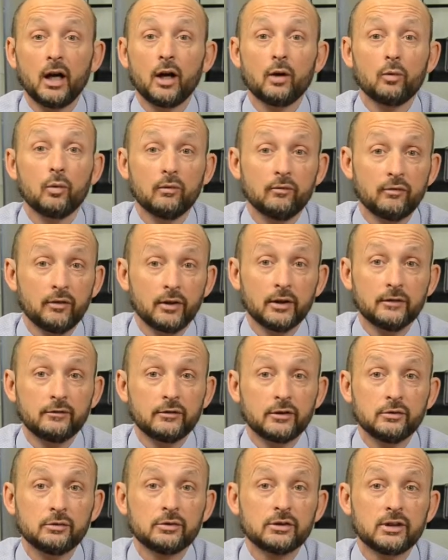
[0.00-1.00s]

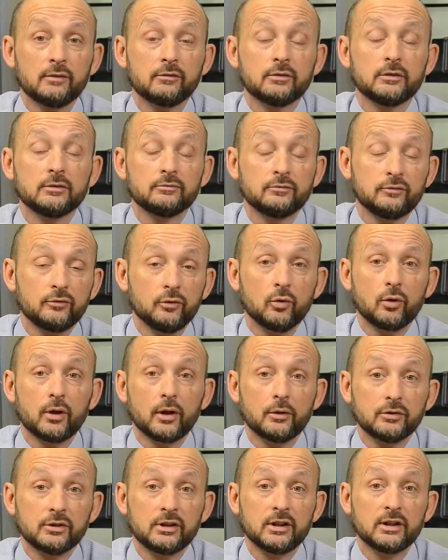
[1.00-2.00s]
01527
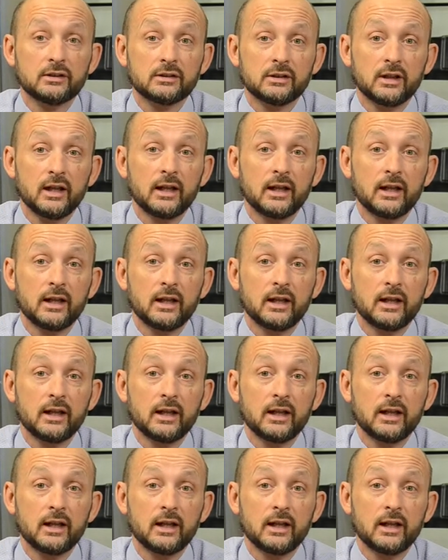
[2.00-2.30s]
406